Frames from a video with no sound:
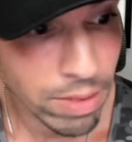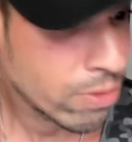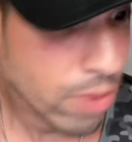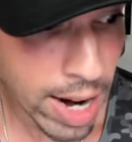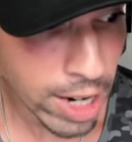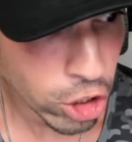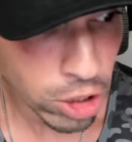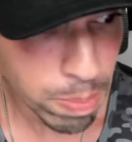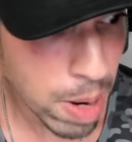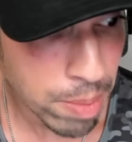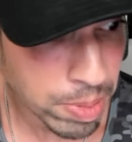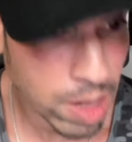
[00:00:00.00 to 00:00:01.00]
fractions
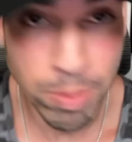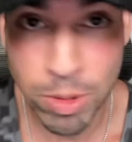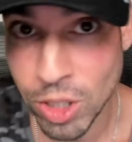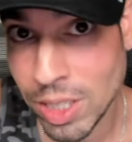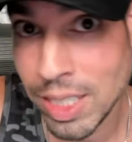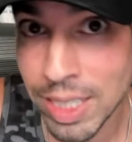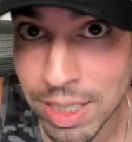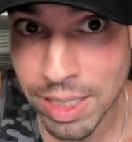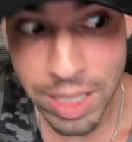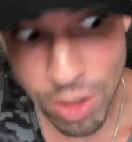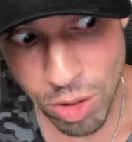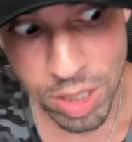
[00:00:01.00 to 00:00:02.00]
popping up. You're going to
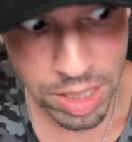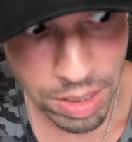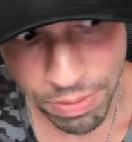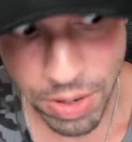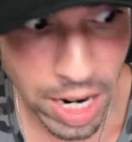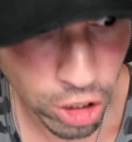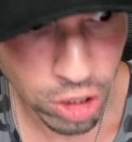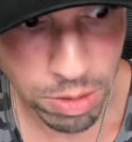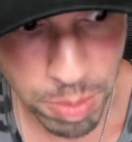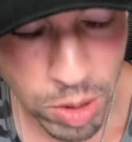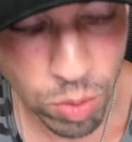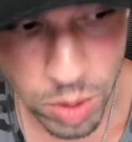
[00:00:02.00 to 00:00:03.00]
continue to see fractions
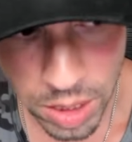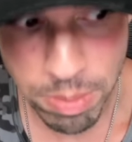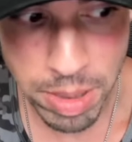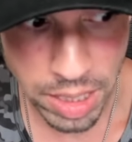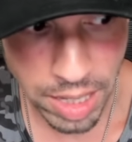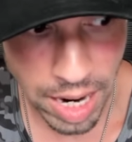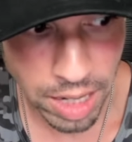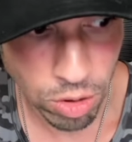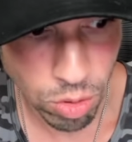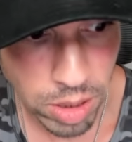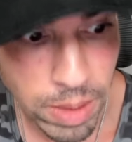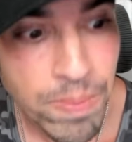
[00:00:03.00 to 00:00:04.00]
be a really big
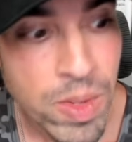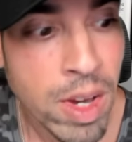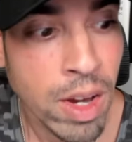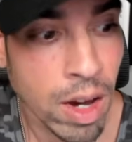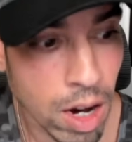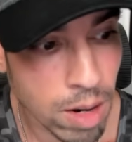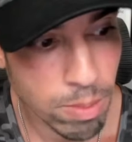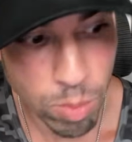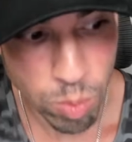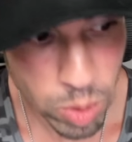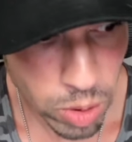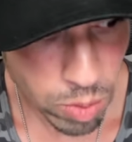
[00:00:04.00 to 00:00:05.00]
category. Um,
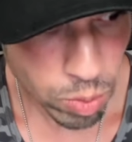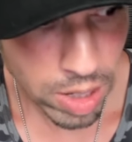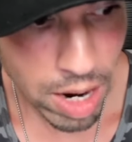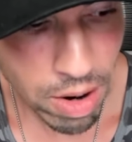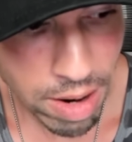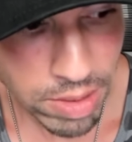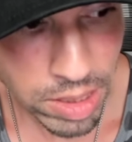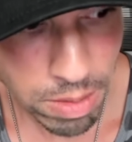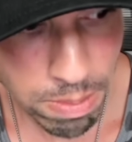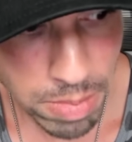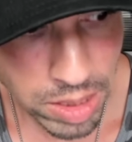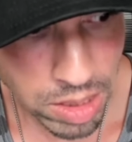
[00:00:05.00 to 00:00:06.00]
we're, we're now having
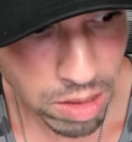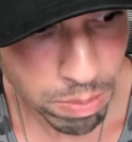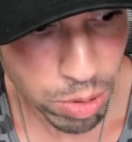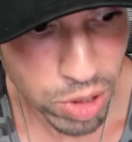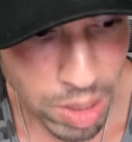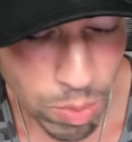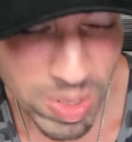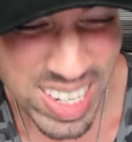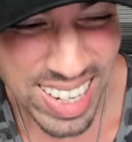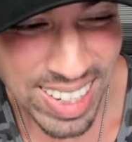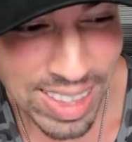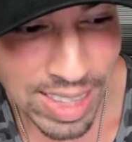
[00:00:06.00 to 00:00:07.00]
some mixed in a percent. We
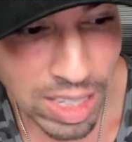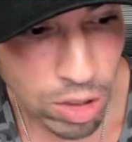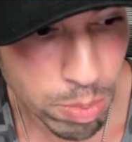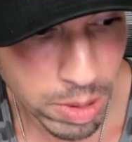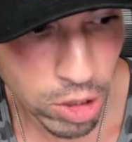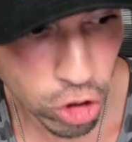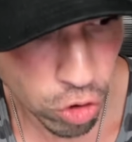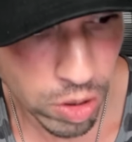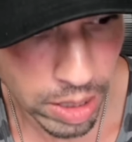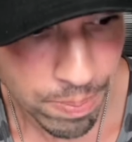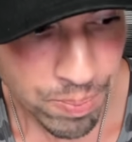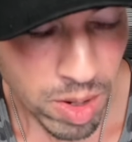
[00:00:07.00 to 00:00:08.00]
got a little bit of
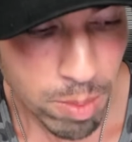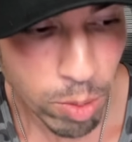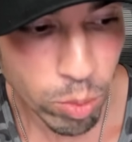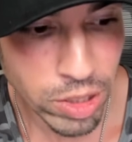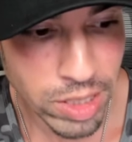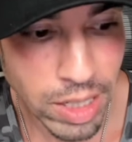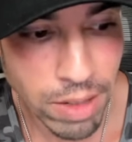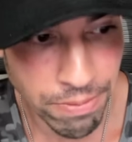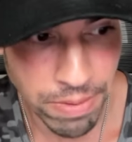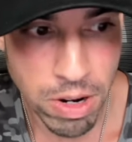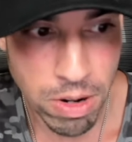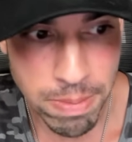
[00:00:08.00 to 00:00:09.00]
trig but we're seeing a
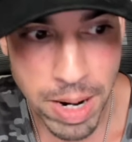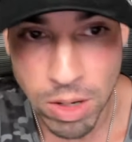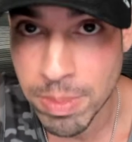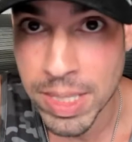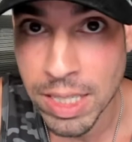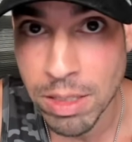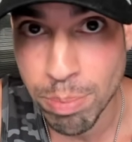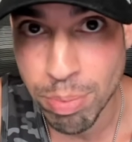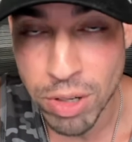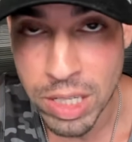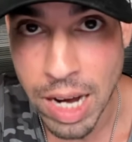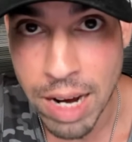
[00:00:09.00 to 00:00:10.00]
fair amount. I mean, that's a
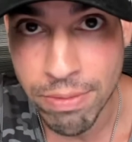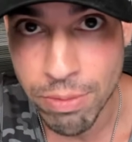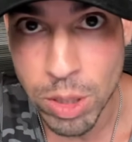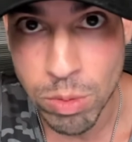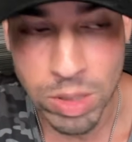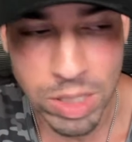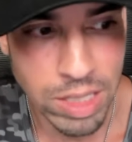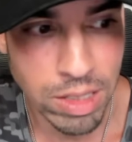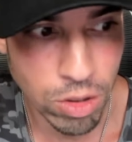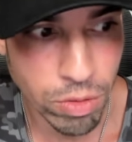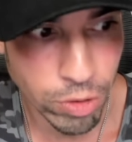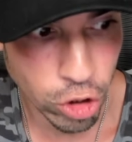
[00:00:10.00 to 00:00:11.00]
pretty high frequency
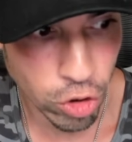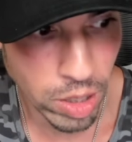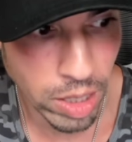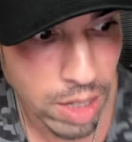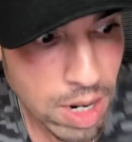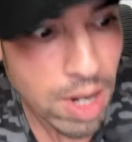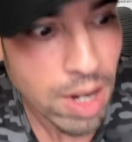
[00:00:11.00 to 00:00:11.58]
still for trig.